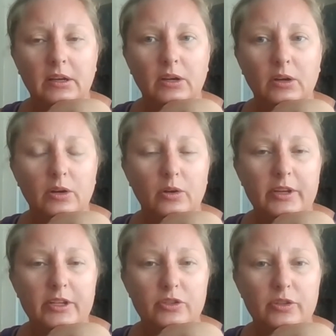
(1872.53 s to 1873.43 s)
or
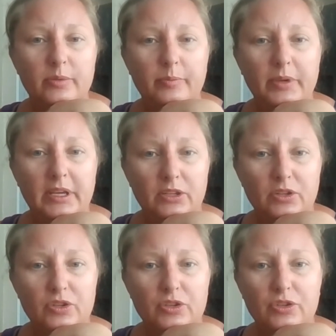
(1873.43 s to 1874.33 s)
going to the
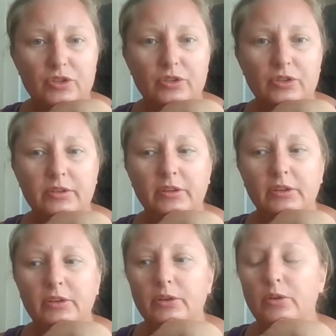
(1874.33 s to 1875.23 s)
beach,
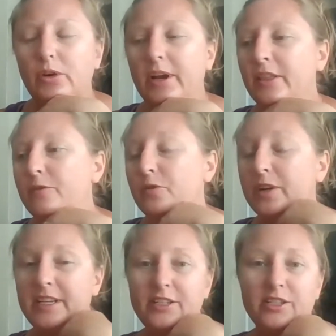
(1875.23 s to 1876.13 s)
or I love
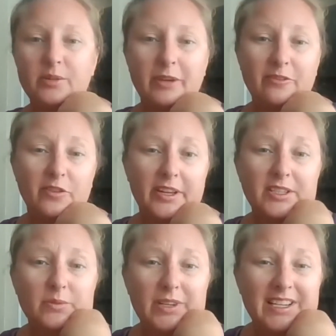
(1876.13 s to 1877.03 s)
running into my
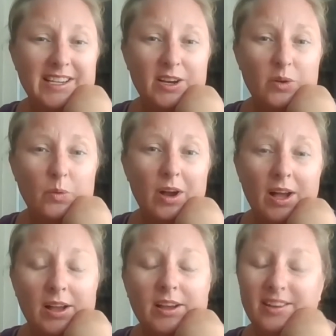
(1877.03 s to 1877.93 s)
friends when I take a
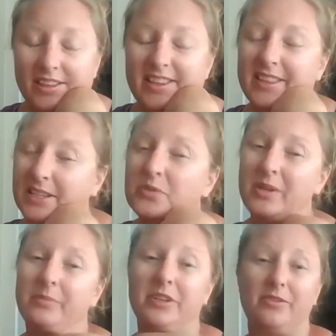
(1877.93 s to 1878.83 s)
walk. I think that's what
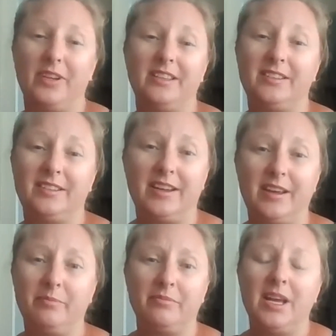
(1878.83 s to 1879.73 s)
I'm going to write this
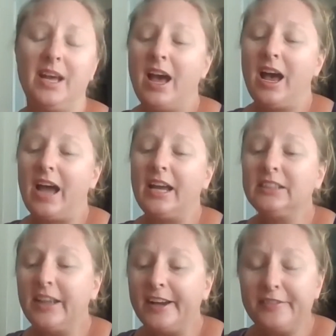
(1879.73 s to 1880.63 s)
time. I
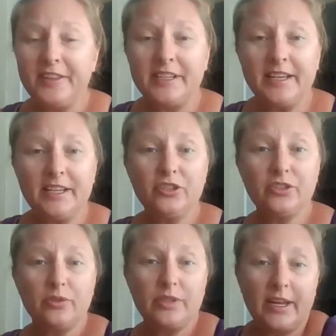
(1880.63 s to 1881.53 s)
love that I can just
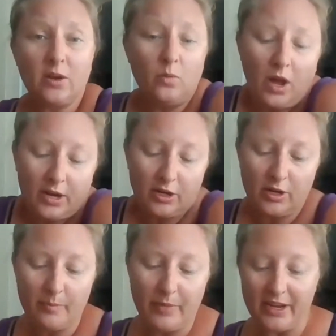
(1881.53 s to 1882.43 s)
go take a walk or
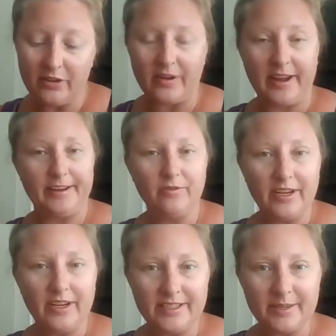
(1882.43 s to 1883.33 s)
a bike ride and
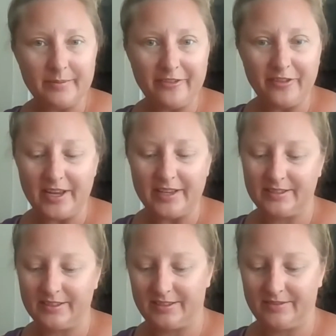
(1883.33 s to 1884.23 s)
run into my friends.